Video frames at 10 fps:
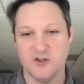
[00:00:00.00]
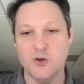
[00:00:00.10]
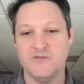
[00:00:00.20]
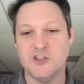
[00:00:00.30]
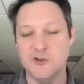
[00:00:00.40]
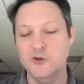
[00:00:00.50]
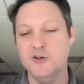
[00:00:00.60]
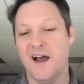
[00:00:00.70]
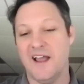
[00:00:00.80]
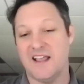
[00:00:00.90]
You have two
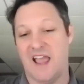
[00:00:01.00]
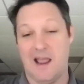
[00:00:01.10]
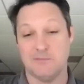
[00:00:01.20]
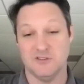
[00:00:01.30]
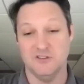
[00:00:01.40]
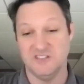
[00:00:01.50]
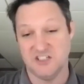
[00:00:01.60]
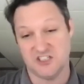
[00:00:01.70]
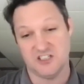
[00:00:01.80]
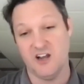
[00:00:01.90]
like absolutely
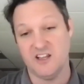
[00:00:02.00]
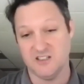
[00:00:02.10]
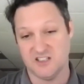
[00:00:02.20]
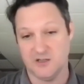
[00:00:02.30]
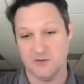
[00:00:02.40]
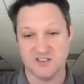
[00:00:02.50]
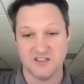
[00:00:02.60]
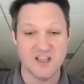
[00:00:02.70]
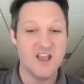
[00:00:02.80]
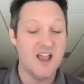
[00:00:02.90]
stunning sequences.